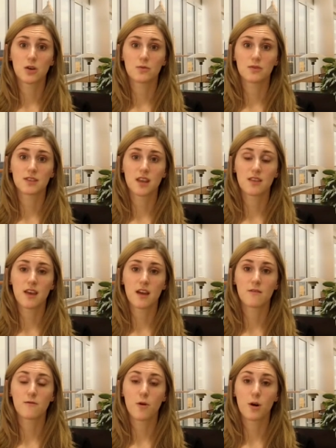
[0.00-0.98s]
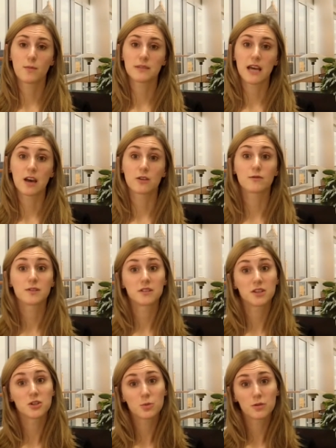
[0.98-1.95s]
stones that formed out of
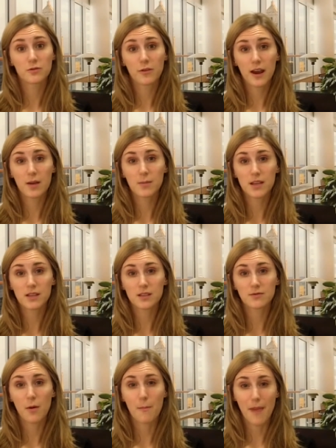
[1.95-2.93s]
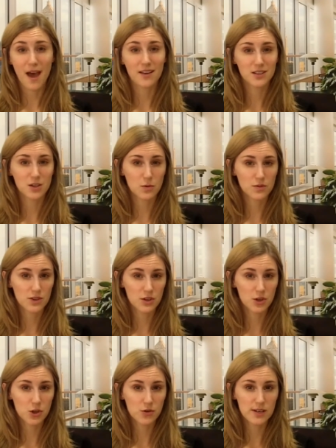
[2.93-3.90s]
residual fragments from past stone
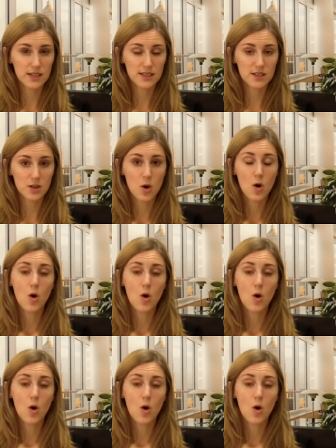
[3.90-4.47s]
surgeries,